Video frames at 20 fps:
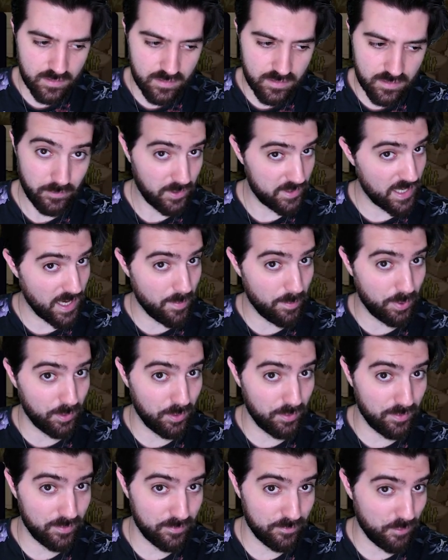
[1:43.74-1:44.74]
For
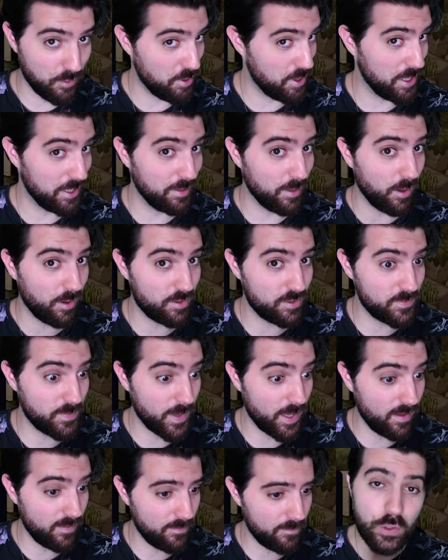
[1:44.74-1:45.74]
example, for the Enlarge
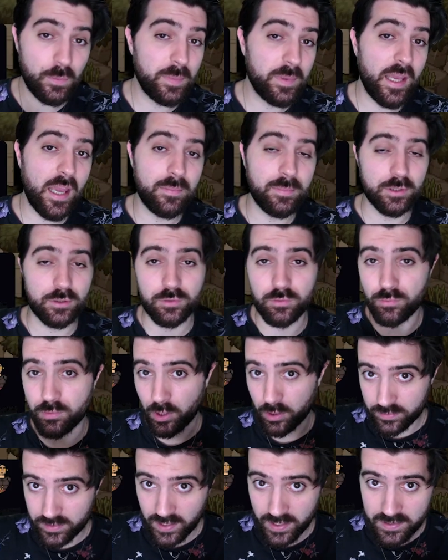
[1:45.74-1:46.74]
spell, you'll be able to
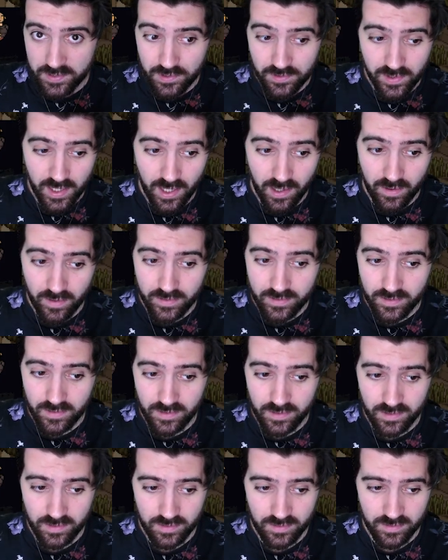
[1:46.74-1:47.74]
rotate your
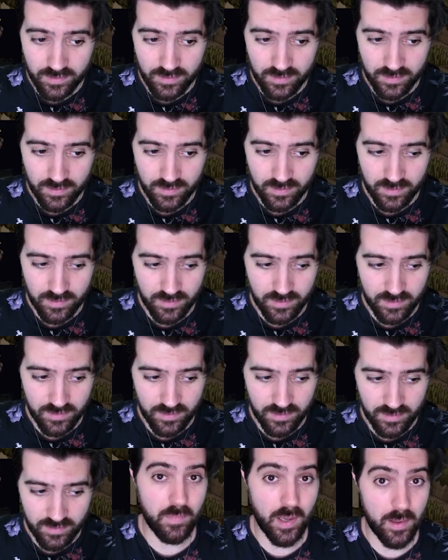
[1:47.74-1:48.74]
character,
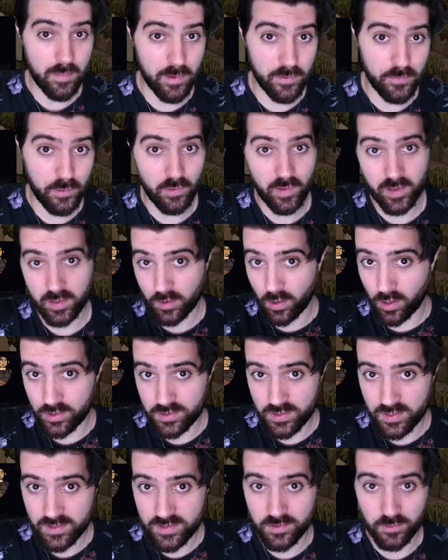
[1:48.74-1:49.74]
maybe if you're
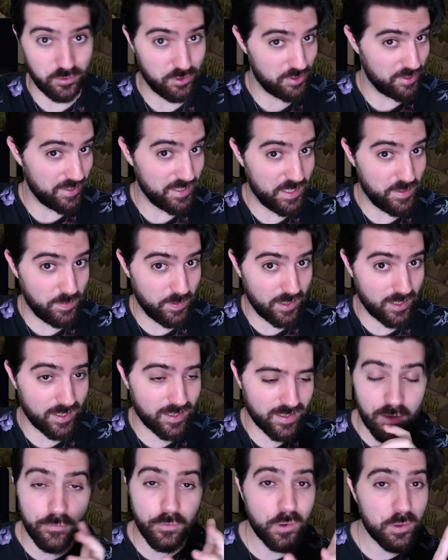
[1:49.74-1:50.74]
unconscious or sleeping.
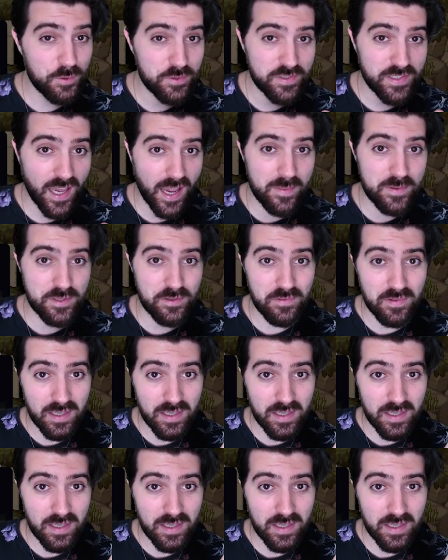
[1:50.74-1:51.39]
And for those times you